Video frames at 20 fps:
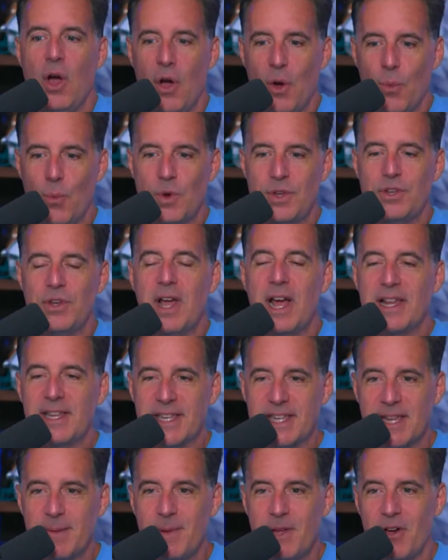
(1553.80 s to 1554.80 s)
when you guys
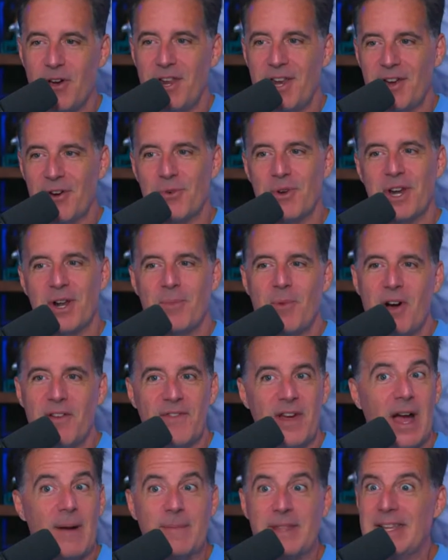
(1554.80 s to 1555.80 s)
see me on air, when I'm off,
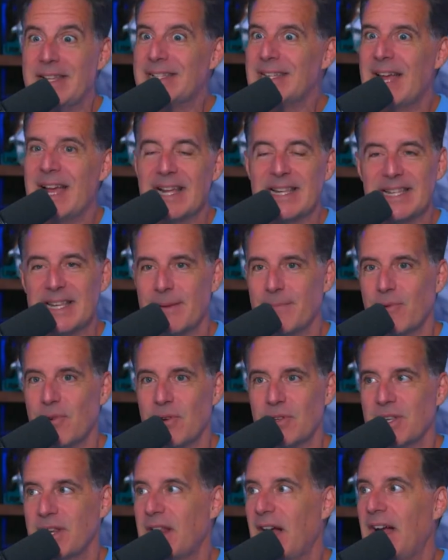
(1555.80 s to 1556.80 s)
I'm the exact same
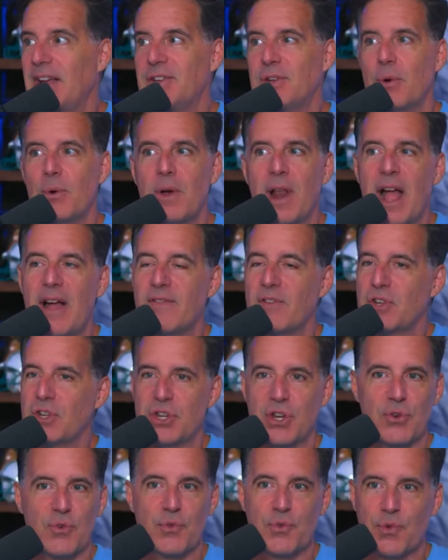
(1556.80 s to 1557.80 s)
person. I don't have a
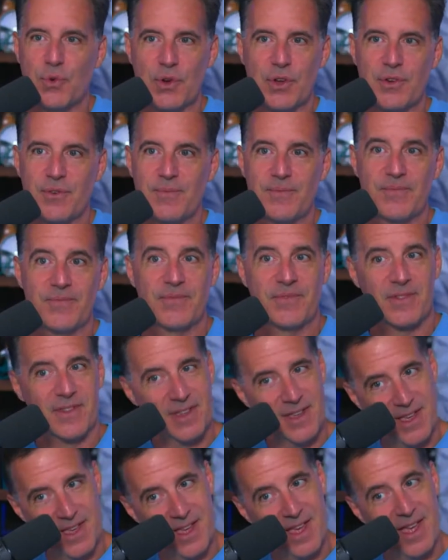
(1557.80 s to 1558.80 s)
show for you.
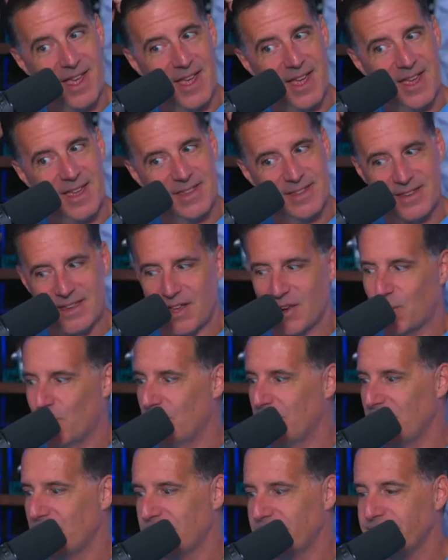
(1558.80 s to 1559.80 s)
It's kind of
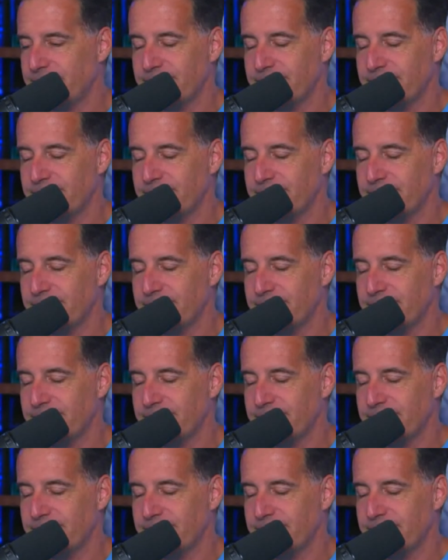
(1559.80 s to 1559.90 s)
weird.